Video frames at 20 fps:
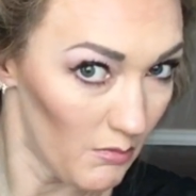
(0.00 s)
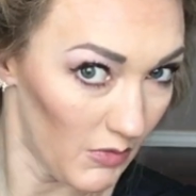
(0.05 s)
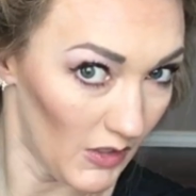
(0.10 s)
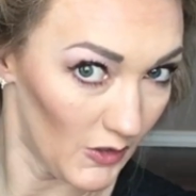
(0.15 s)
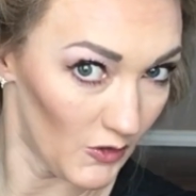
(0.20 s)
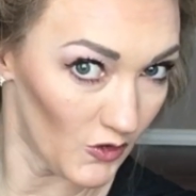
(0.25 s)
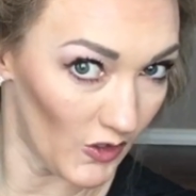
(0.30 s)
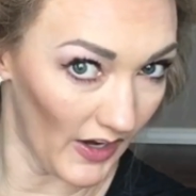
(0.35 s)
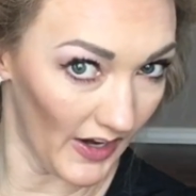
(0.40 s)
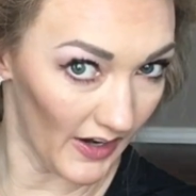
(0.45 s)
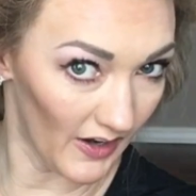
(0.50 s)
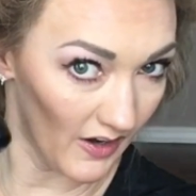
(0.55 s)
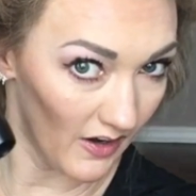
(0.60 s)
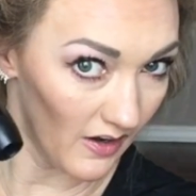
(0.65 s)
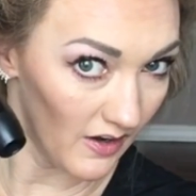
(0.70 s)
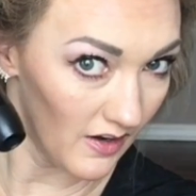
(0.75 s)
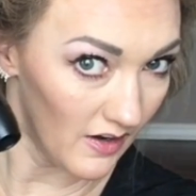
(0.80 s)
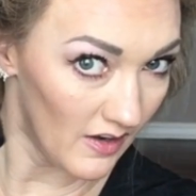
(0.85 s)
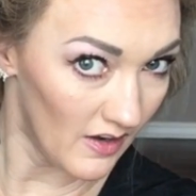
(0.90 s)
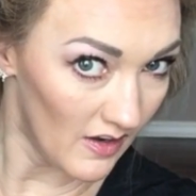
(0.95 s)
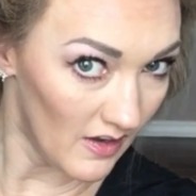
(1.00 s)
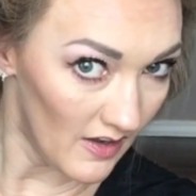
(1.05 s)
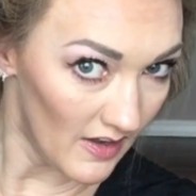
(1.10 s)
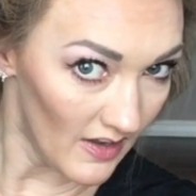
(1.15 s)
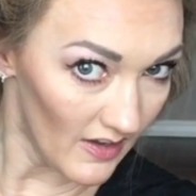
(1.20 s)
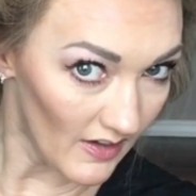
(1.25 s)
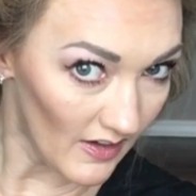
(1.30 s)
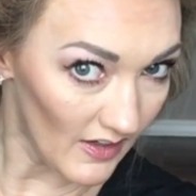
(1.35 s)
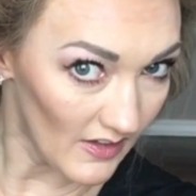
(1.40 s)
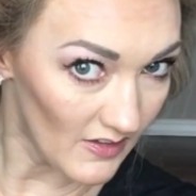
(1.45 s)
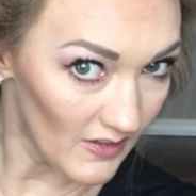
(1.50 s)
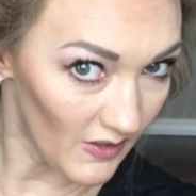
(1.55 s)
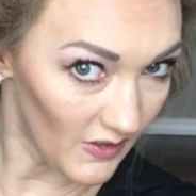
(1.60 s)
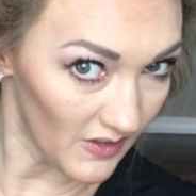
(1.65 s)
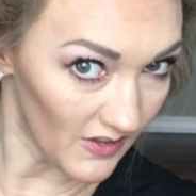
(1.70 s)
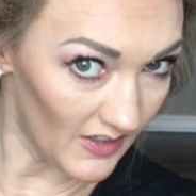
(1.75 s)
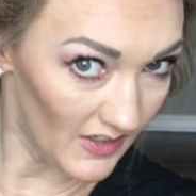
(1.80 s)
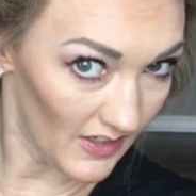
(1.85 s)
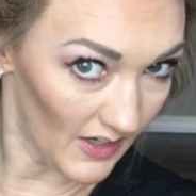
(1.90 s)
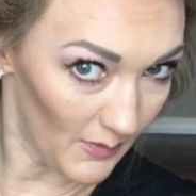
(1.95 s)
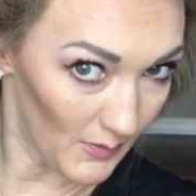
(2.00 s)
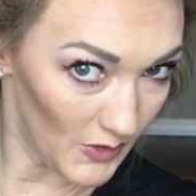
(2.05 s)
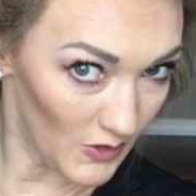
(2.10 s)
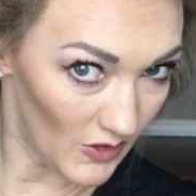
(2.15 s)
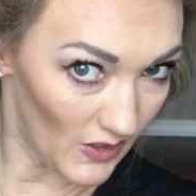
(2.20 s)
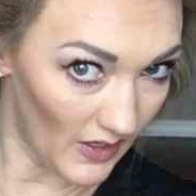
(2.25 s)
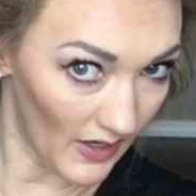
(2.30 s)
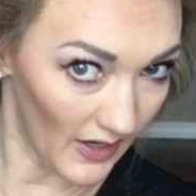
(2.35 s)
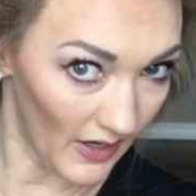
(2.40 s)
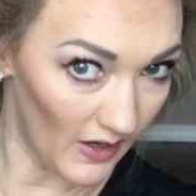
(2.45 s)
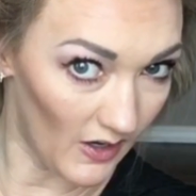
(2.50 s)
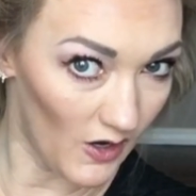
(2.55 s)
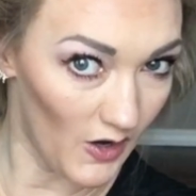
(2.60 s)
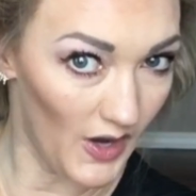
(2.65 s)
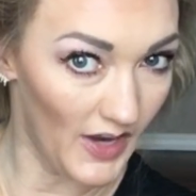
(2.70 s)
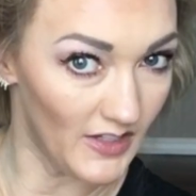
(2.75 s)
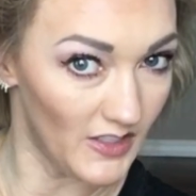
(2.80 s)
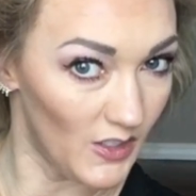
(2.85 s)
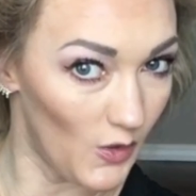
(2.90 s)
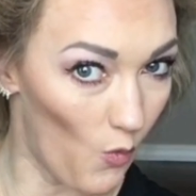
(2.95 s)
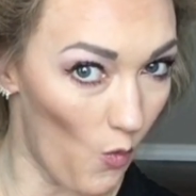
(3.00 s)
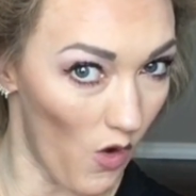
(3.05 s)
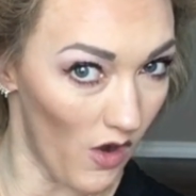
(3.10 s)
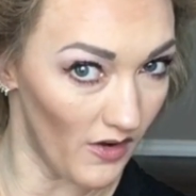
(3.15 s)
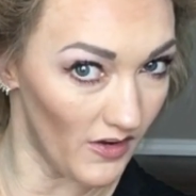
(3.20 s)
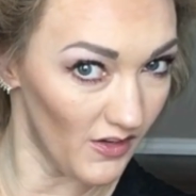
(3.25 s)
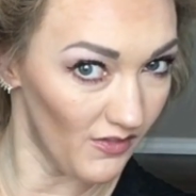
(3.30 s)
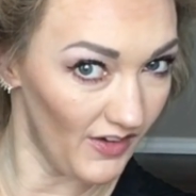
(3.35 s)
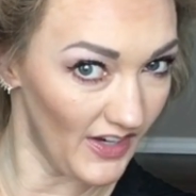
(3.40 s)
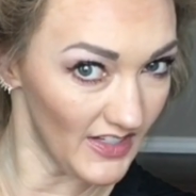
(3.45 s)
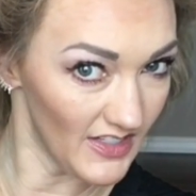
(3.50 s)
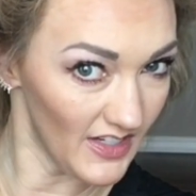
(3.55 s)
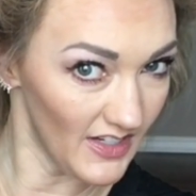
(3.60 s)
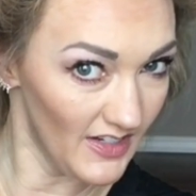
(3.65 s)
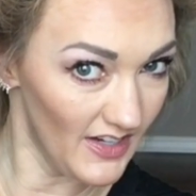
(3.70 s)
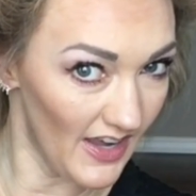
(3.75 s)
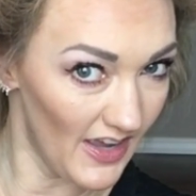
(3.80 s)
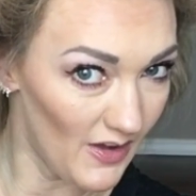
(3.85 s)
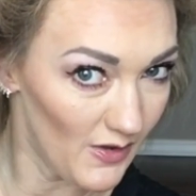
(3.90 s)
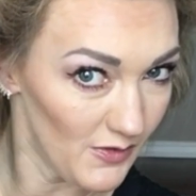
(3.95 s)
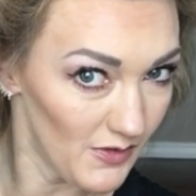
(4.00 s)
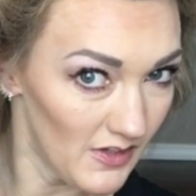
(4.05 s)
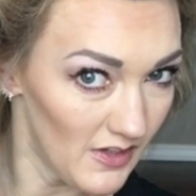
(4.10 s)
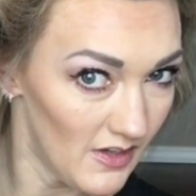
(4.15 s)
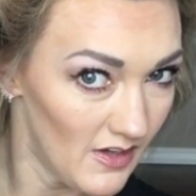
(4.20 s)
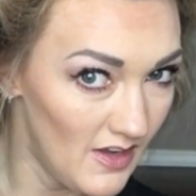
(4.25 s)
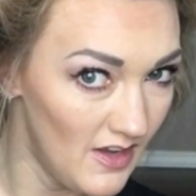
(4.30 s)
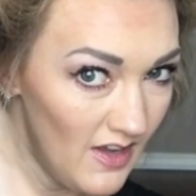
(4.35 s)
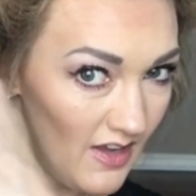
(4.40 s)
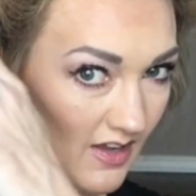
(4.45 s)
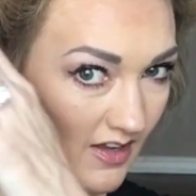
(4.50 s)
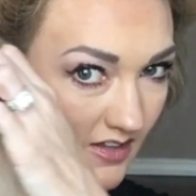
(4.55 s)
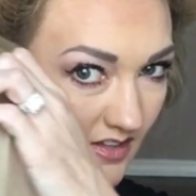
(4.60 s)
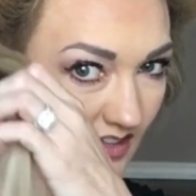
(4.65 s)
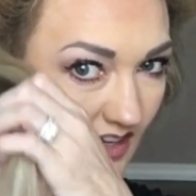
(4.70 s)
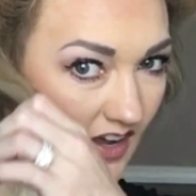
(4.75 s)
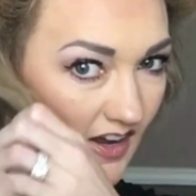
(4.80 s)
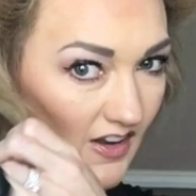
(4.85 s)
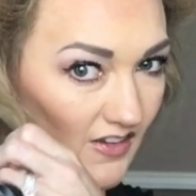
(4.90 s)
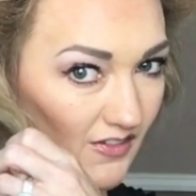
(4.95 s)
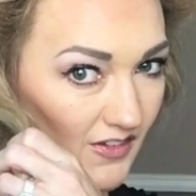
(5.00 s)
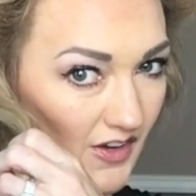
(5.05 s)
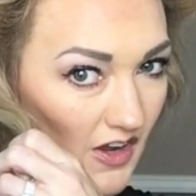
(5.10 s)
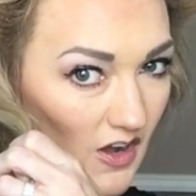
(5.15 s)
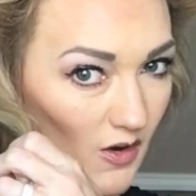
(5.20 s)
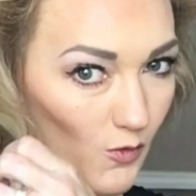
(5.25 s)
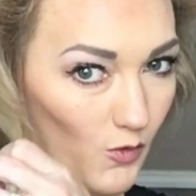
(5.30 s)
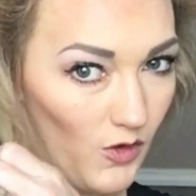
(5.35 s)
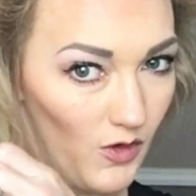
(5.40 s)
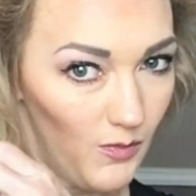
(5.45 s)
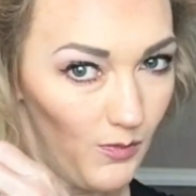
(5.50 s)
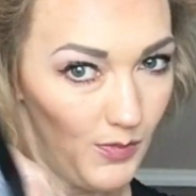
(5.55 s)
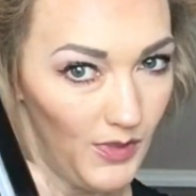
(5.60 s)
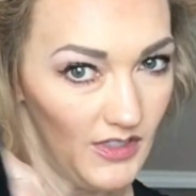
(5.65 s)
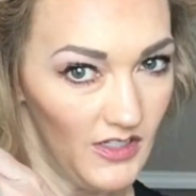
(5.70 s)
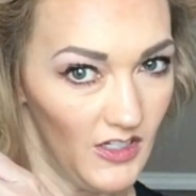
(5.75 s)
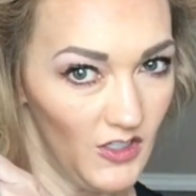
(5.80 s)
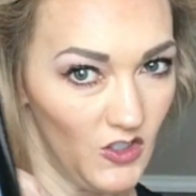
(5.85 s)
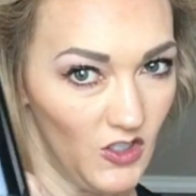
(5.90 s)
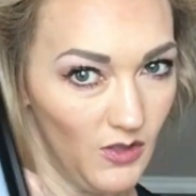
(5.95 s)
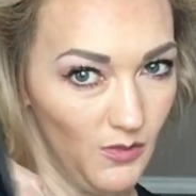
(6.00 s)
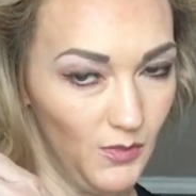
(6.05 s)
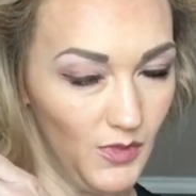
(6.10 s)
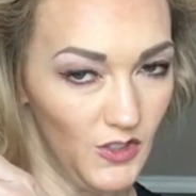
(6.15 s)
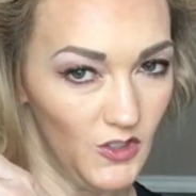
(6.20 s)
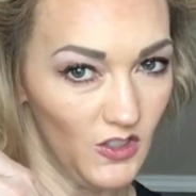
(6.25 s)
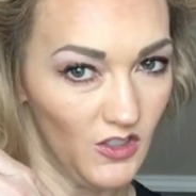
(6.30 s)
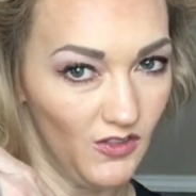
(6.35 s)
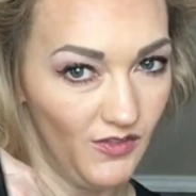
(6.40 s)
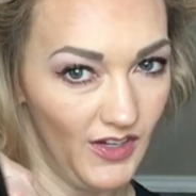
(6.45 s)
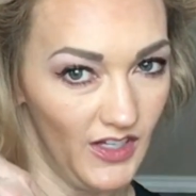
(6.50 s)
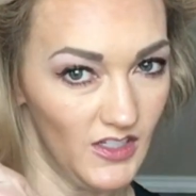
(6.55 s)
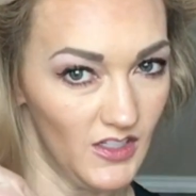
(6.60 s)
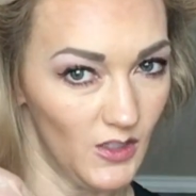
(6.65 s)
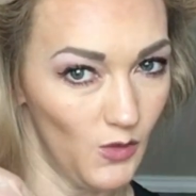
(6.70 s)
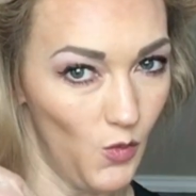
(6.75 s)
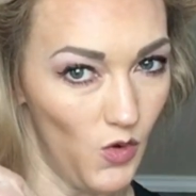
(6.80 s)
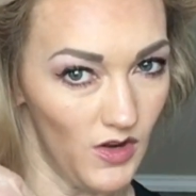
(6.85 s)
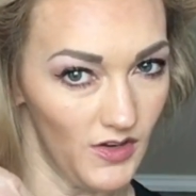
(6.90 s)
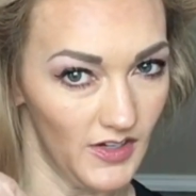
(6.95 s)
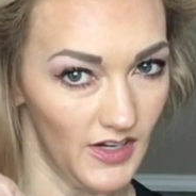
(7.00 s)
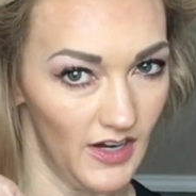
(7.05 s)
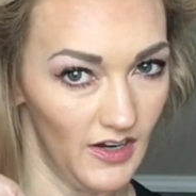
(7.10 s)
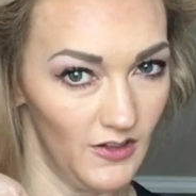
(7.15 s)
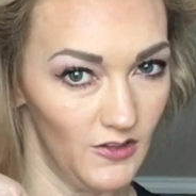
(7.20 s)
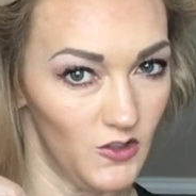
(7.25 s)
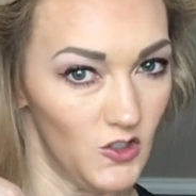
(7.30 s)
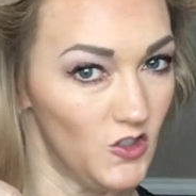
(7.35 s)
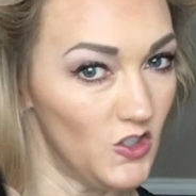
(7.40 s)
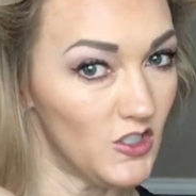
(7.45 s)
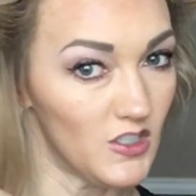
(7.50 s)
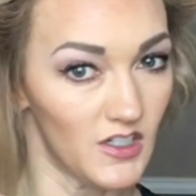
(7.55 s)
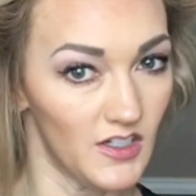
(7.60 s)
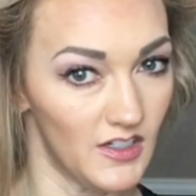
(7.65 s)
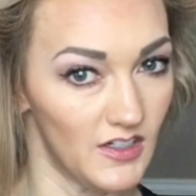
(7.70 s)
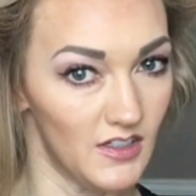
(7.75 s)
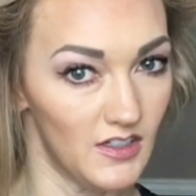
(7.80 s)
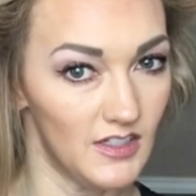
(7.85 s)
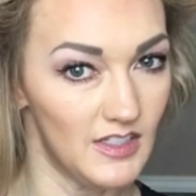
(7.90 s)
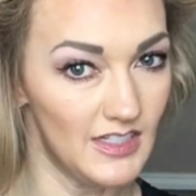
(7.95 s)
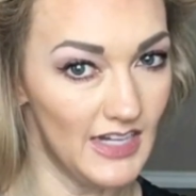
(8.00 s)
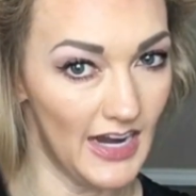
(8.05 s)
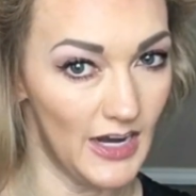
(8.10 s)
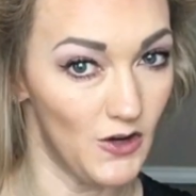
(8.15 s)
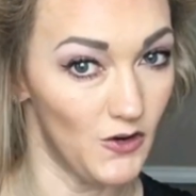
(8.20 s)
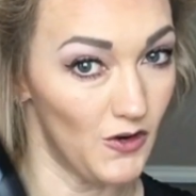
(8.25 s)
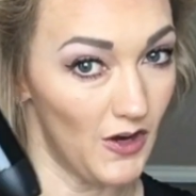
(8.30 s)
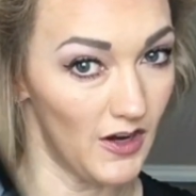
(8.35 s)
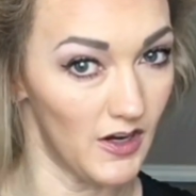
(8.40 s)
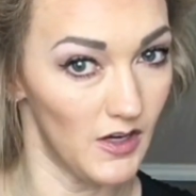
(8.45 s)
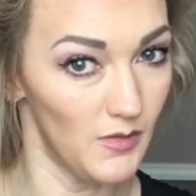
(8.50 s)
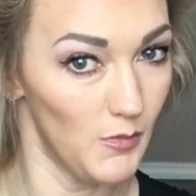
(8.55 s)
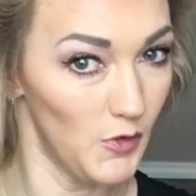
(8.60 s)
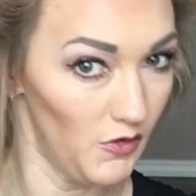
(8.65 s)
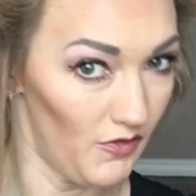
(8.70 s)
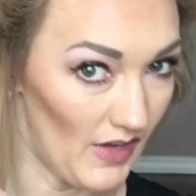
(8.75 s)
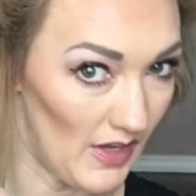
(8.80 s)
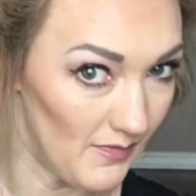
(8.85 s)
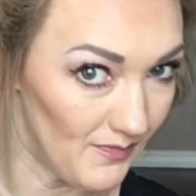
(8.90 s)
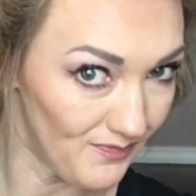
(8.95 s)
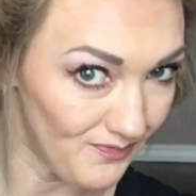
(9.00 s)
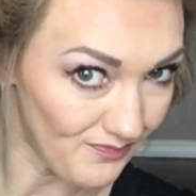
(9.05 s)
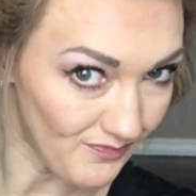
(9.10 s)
blow dryer can certainly damage your hair. Okay, so wand facing down. It's kind of an awkward position, but just face the wand down. It's just gonna stay, you're not gonna move it.